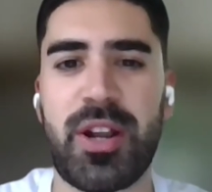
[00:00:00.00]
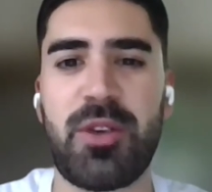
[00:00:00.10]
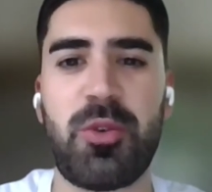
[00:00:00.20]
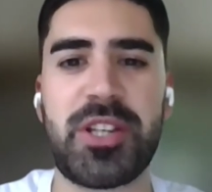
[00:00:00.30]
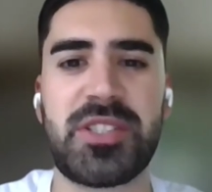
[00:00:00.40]
what
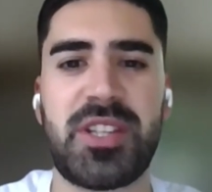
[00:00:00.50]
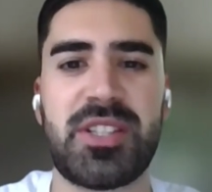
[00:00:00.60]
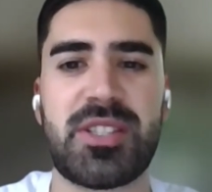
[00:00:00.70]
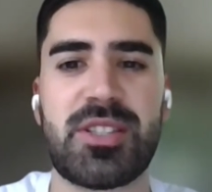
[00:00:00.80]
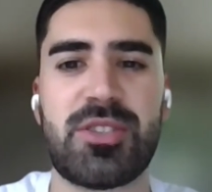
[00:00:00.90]
I wish
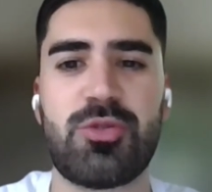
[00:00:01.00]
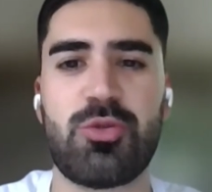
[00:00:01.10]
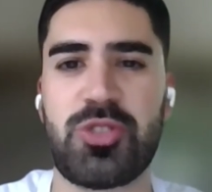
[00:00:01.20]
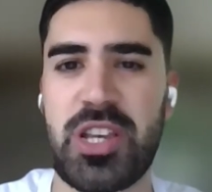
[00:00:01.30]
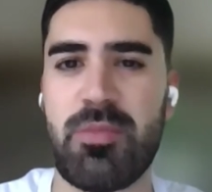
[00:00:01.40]
is
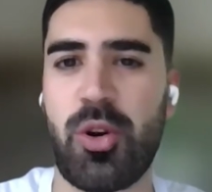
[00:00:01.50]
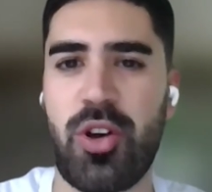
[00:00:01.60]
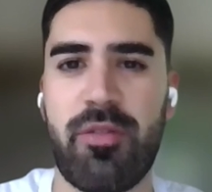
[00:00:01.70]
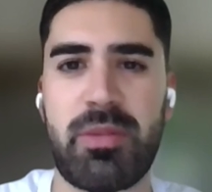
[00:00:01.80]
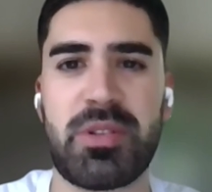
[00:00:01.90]
to see more
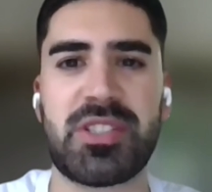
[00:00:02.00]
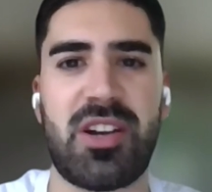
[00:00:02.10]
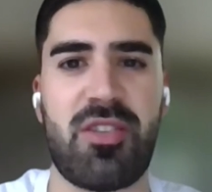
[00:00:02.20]
governments